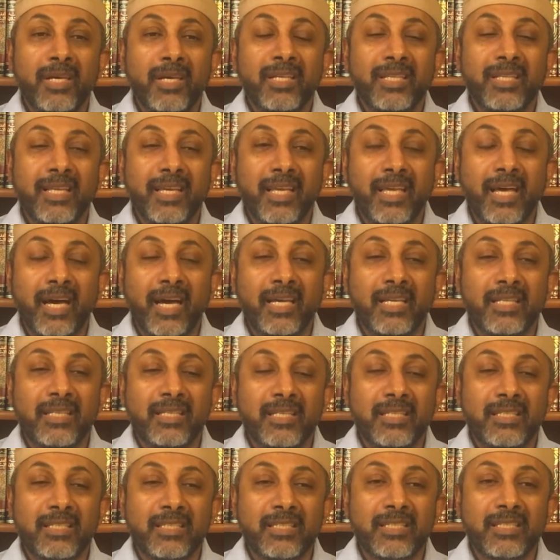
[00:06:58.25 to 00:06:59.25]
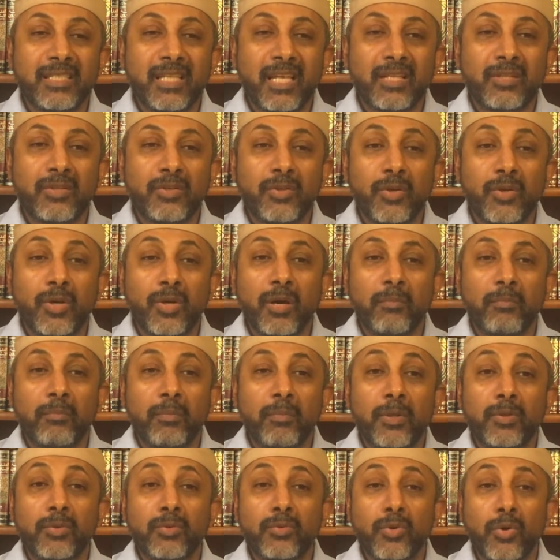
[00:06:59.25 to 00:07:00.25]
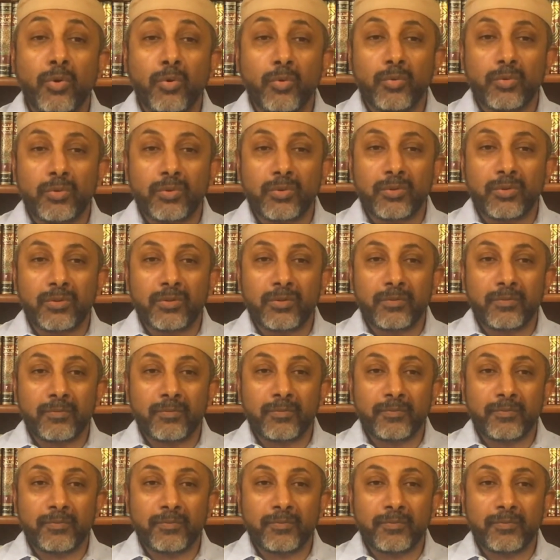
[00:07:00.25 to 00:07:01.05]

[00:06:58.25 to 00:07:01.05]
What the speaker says: the guidance that you have been taught."